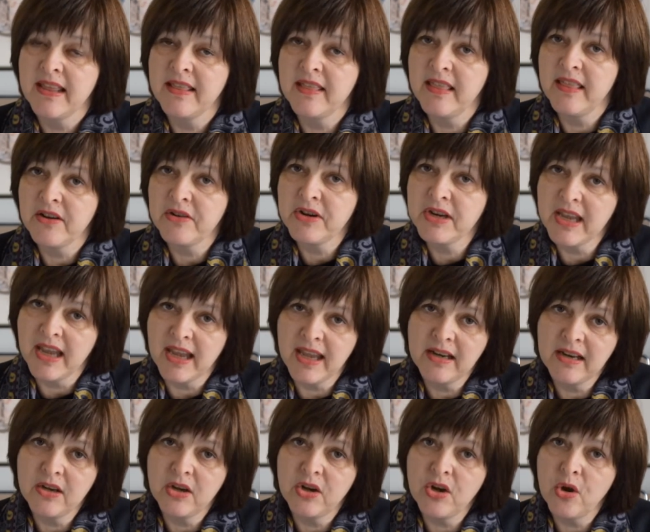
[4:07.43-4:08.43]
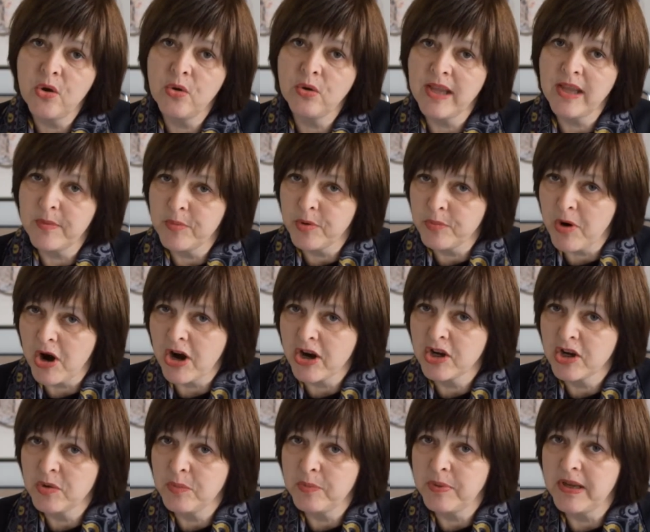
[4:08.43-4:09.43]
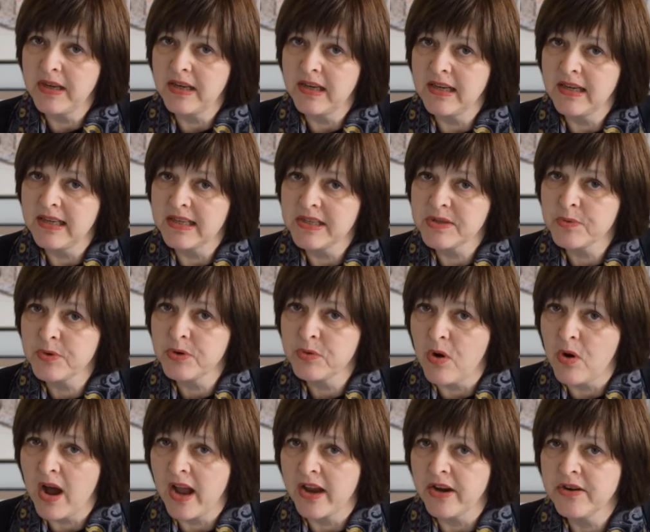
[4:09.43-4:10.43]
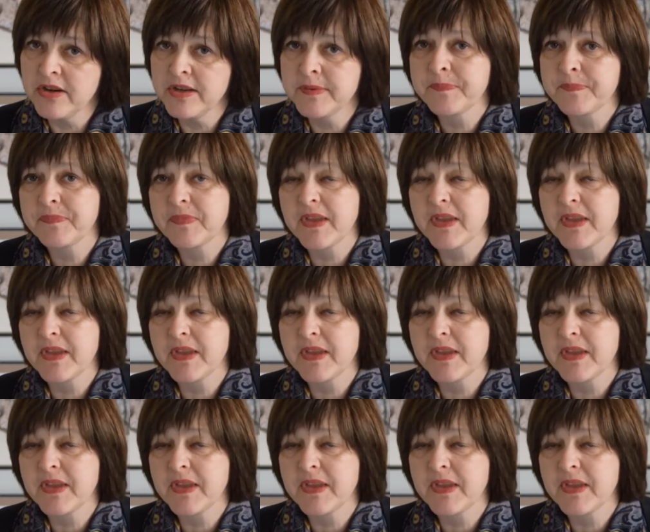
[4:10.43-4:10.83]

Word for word: There again, no labour market opinion is required,